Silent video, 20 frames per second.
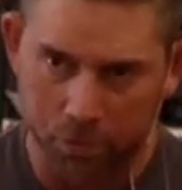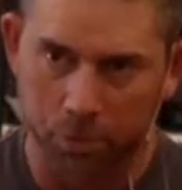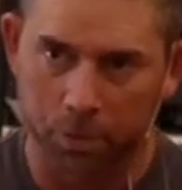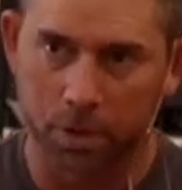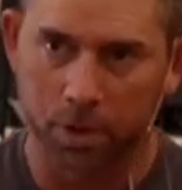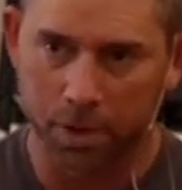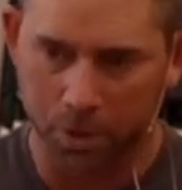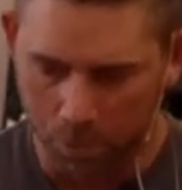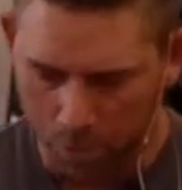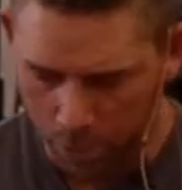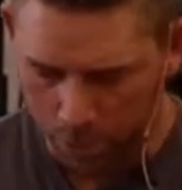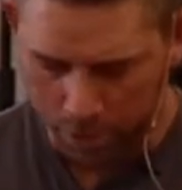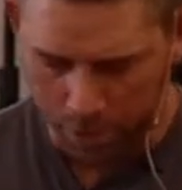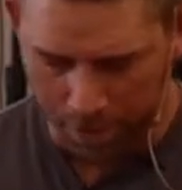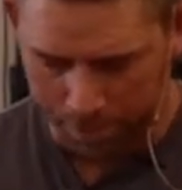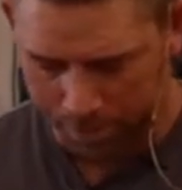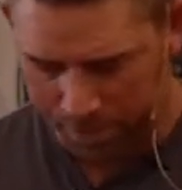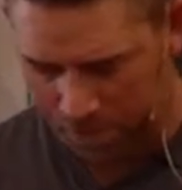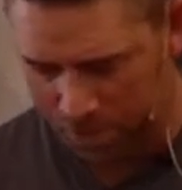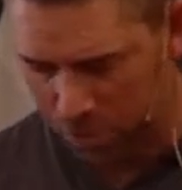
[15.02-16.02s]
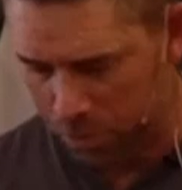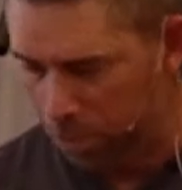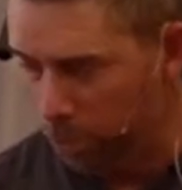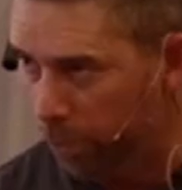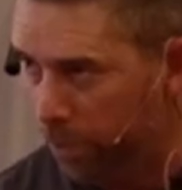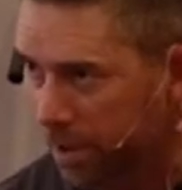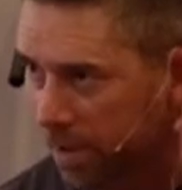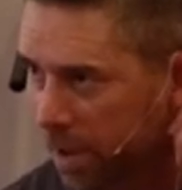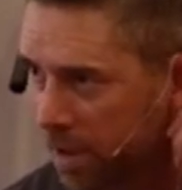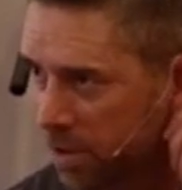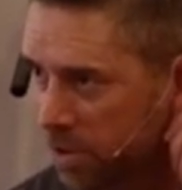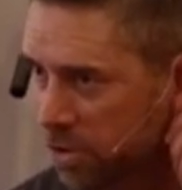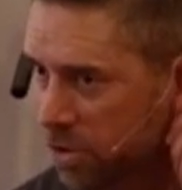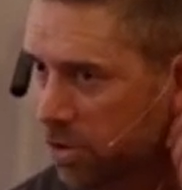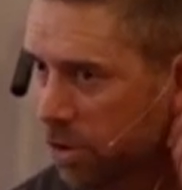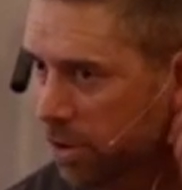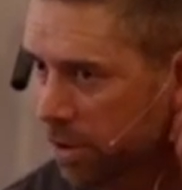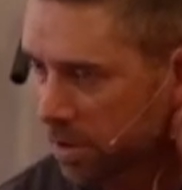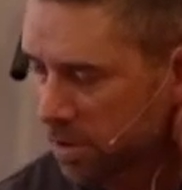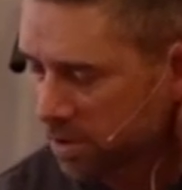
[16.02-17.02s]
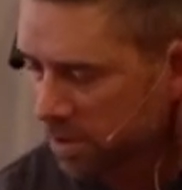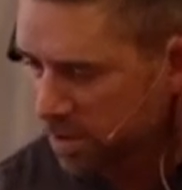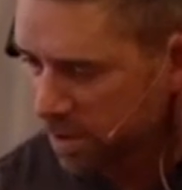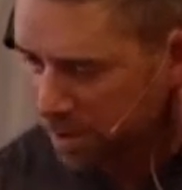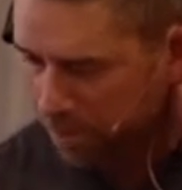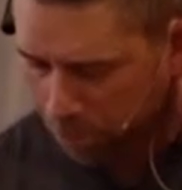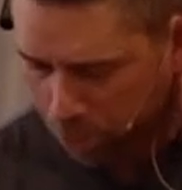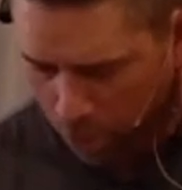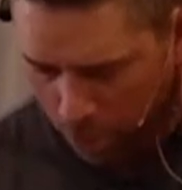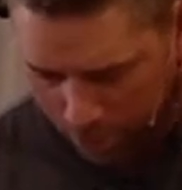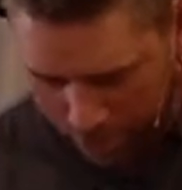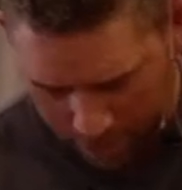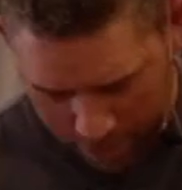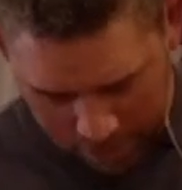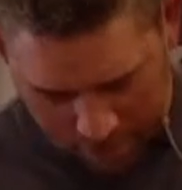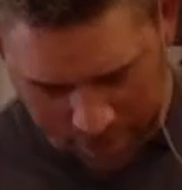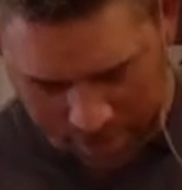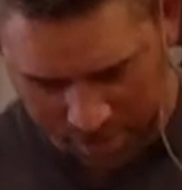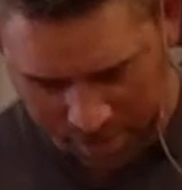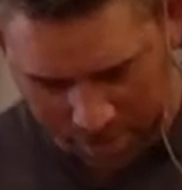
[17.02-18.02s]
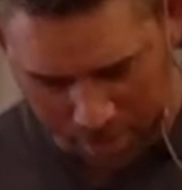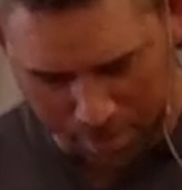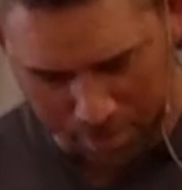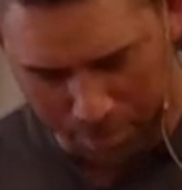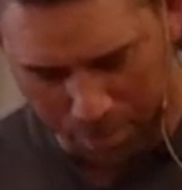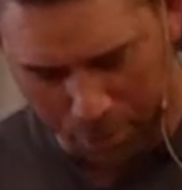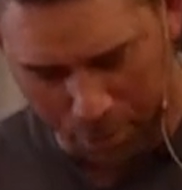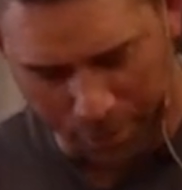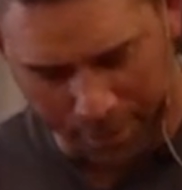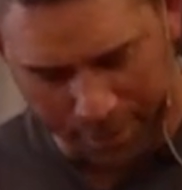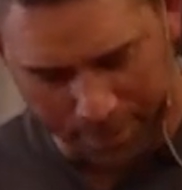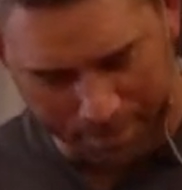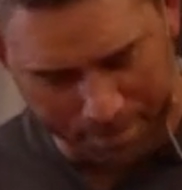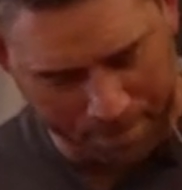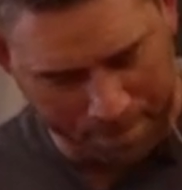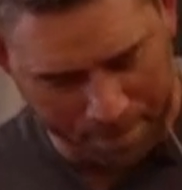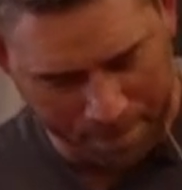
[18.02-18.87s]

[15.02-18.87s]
really woke up this morning. I just started sleepwalking at some point.